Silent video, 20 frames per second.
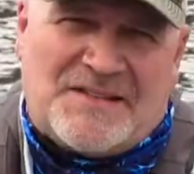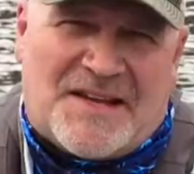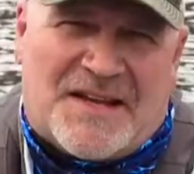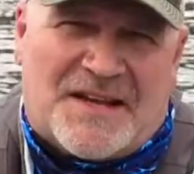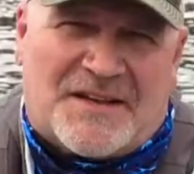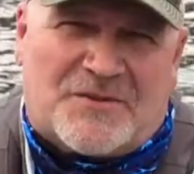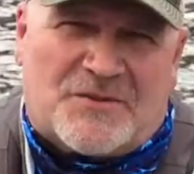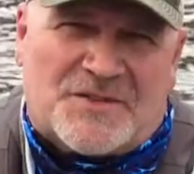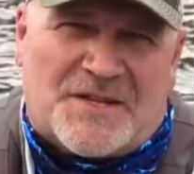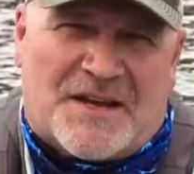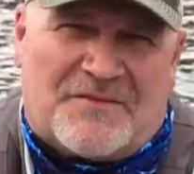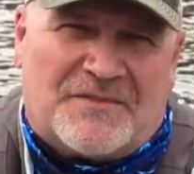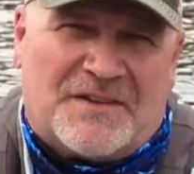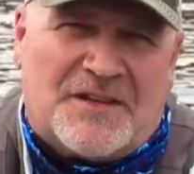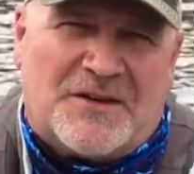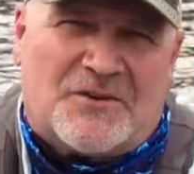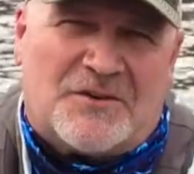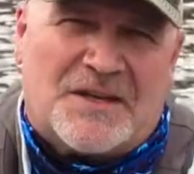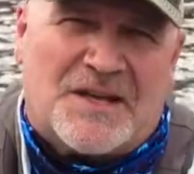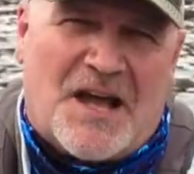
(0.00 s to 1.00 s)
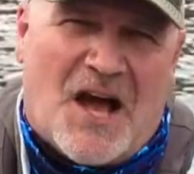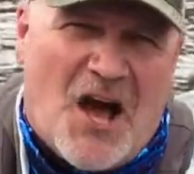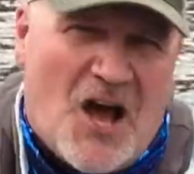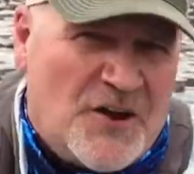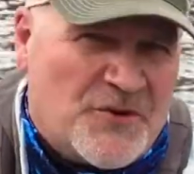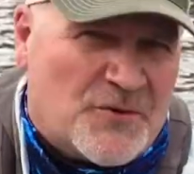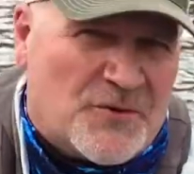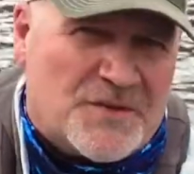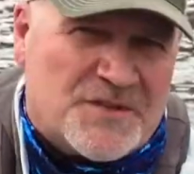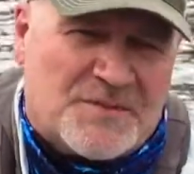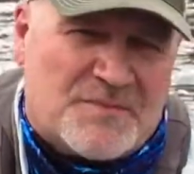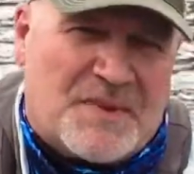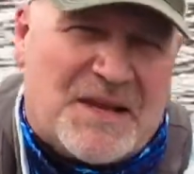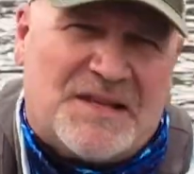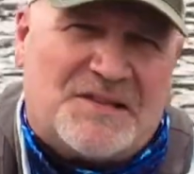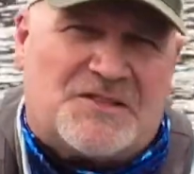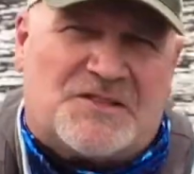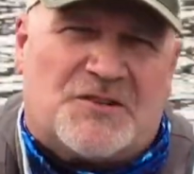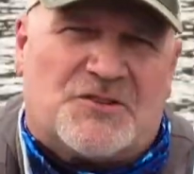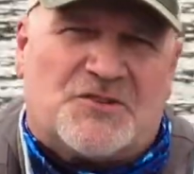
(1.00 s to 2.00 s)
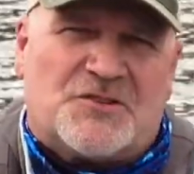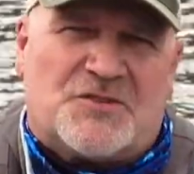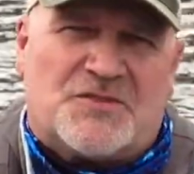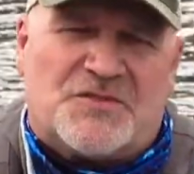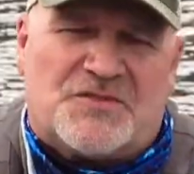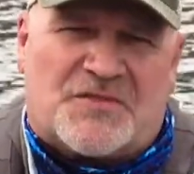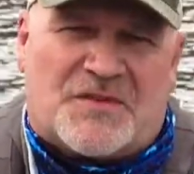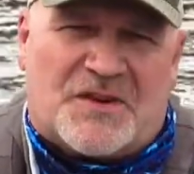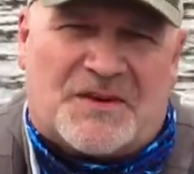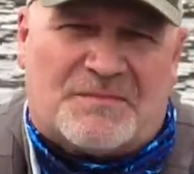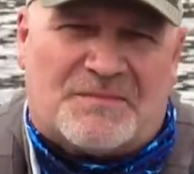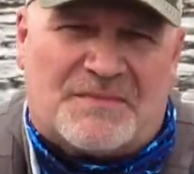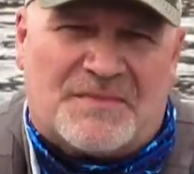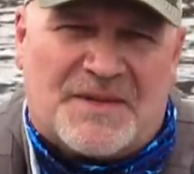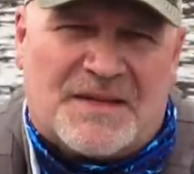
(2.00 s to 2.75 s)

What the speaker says: anglers have literally hundreds of baits to choose from.